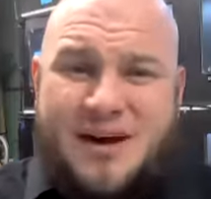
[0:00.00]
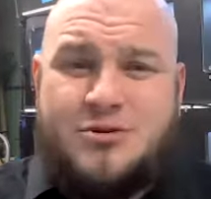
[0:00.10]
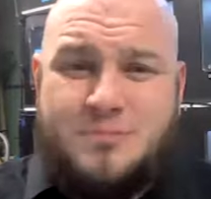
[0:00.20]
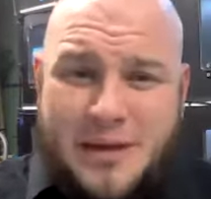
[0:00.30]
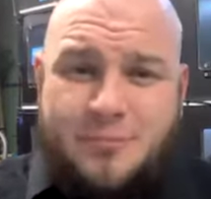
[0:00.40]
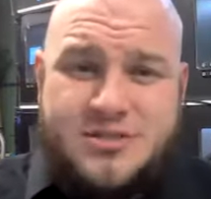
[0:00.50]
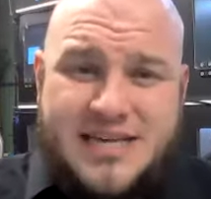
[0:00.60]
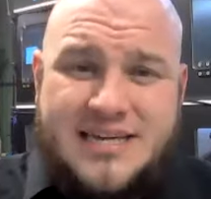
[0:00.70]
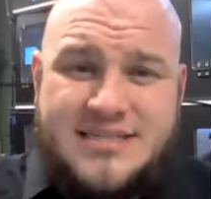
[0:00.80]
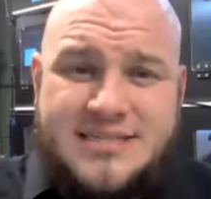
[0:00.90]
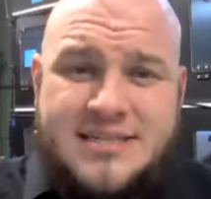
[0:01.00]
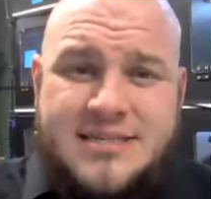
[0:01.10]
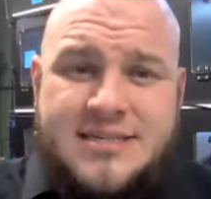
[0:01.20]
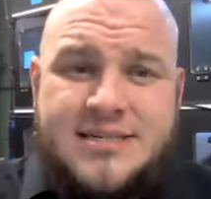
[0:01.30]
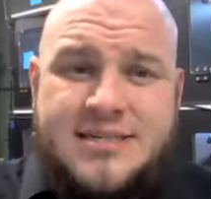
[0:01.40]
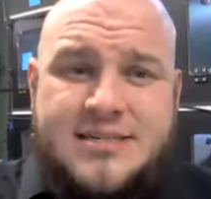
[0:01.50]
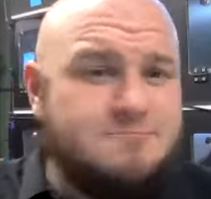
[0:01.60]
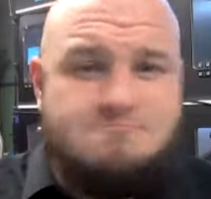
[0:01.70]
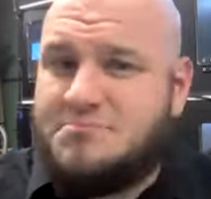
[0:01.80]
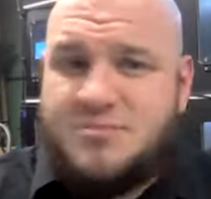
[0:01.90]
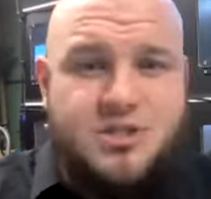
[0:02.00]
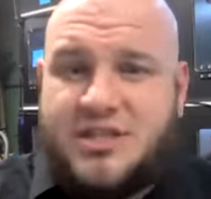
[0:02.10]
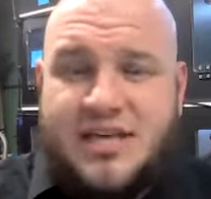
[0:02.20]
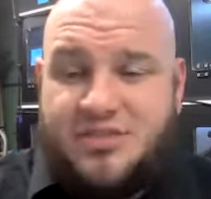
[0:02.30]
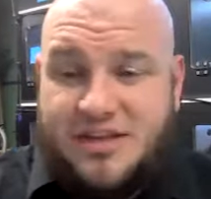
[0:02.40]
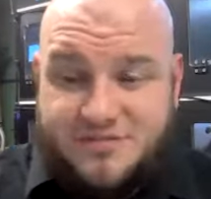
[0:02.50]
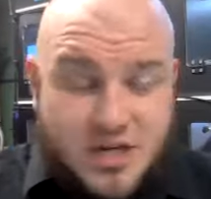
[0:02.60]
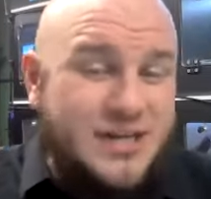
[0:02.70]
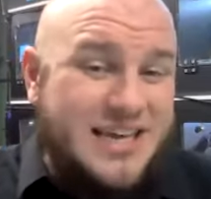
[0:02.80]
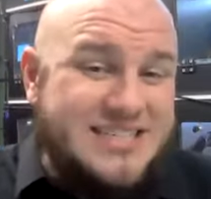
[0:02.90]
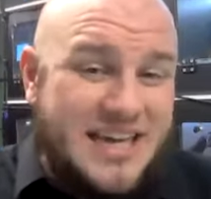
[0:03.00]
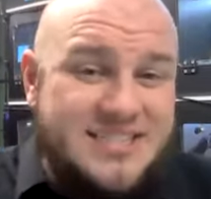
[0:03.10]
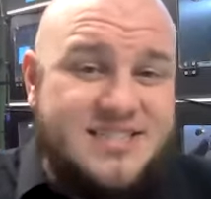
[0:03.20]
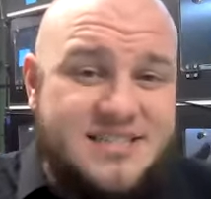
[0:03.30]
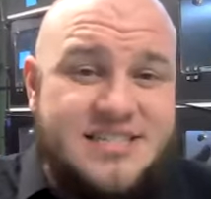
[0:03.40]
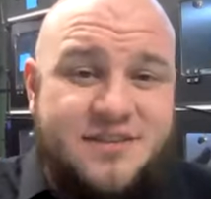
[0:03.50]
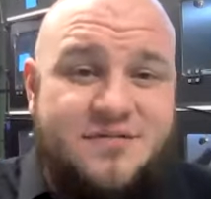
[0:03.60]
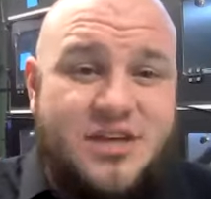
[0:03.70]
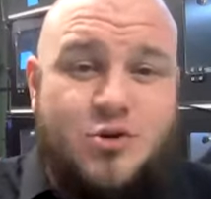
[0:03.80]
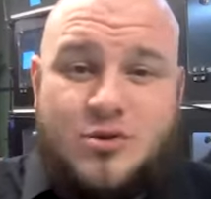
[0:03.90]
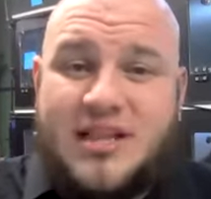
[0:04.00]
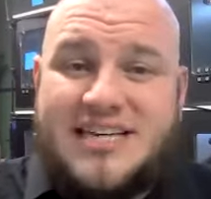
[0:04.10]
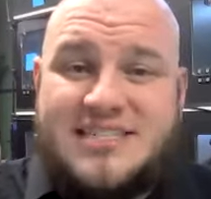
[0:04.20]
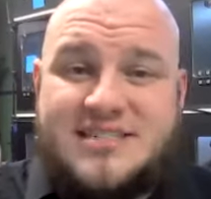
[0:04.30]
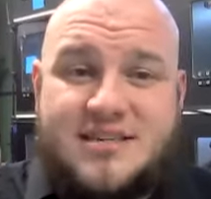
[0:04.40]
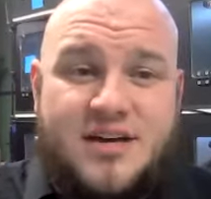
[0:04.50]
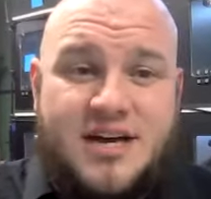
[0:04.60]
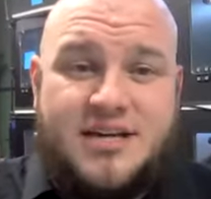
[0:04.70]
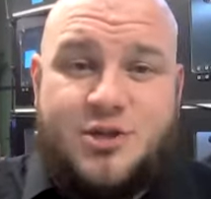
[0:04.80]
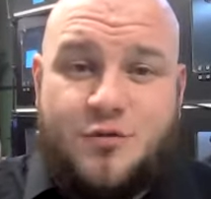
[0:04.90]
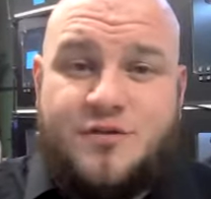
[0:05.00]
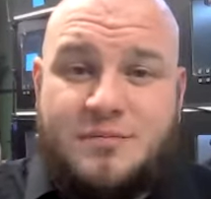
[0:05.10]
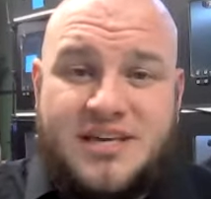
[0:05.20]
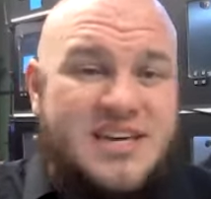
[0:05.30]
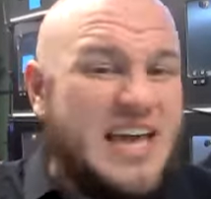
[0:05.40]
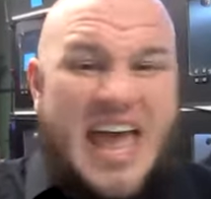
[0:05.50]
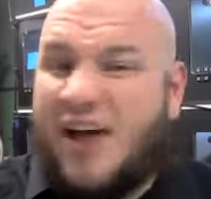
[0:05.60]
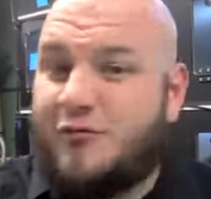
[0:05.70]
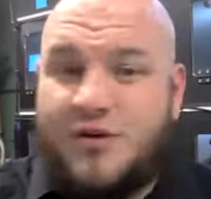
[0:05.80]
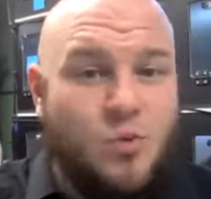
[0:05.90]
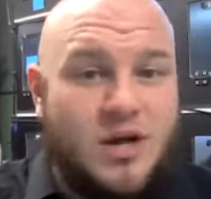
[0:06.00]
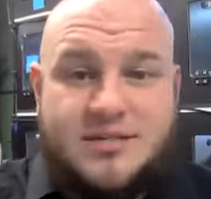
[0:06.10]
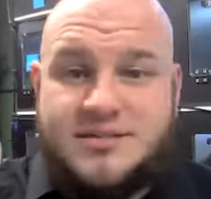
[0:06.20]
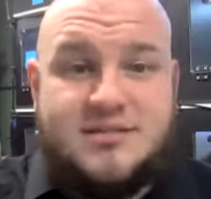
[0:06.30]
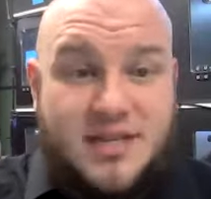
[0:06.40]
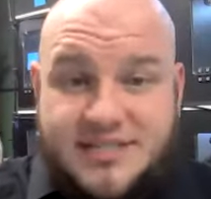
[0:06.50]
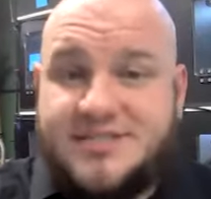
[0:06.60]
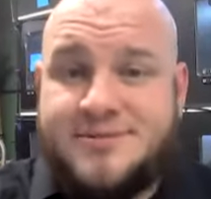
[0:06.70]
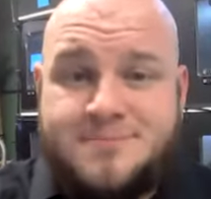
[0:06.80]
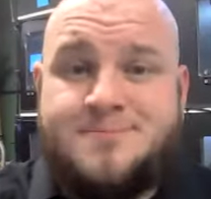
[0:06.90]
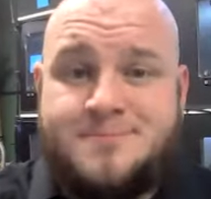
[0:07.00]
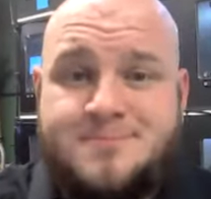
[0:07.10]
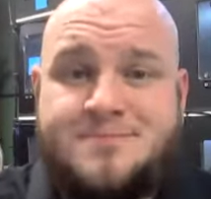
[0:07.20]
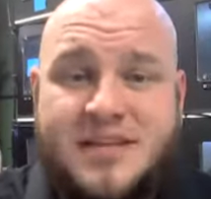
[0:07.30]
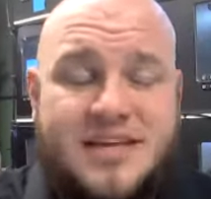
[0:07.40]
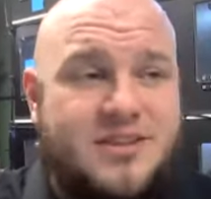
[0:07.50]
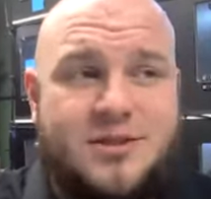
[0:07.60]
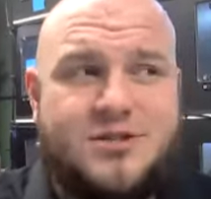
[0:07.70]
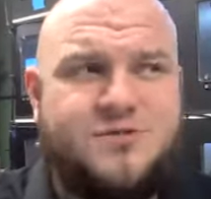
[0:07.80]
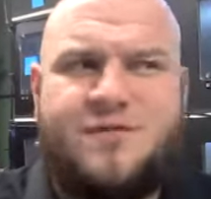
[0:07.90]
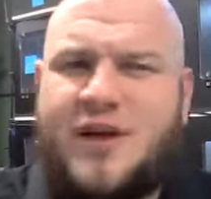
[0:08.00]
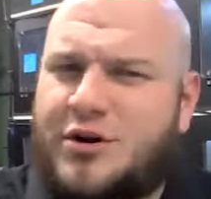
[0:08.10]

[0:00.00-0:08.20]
found papers on that they've done a test to see if they utilize UVB, everyone does. Like, there's